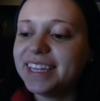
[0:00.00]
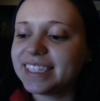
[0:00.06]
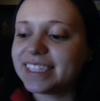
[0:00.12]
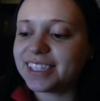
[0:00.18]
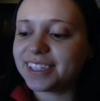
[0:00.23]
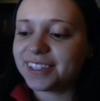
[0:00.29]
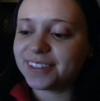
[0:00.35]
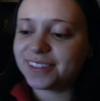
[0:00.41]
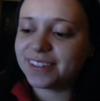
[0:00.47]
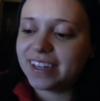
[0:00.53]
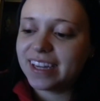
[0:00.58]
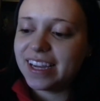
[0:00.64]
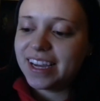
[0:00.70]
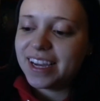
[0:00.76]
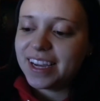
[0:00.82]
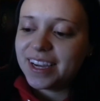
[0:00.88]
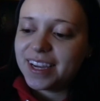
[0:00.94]
So
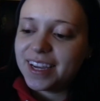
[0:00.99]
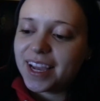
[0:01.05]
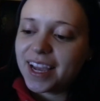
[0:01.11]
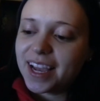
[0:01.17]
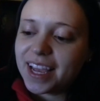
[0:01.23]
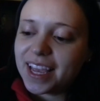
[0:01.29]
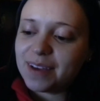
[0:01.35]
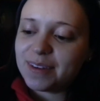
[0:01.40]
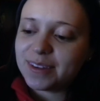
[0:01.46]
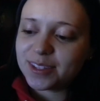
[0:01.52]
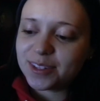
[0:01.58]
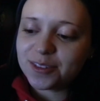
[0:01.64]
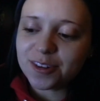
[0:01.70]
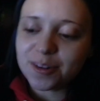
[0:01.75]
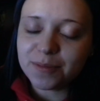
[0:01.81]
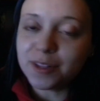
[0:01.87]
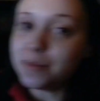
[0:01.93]
it was a
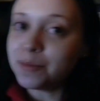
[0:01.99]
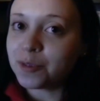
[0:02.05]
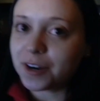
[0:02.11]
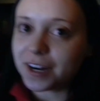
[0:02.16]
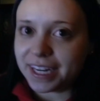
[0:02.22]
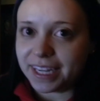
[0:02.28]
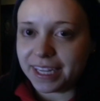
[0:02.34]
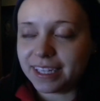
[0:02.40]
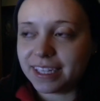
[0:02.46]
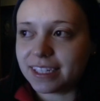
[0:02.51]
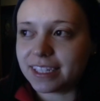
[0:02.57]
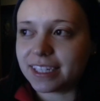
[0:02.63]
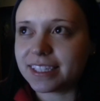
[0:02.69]
normal morning,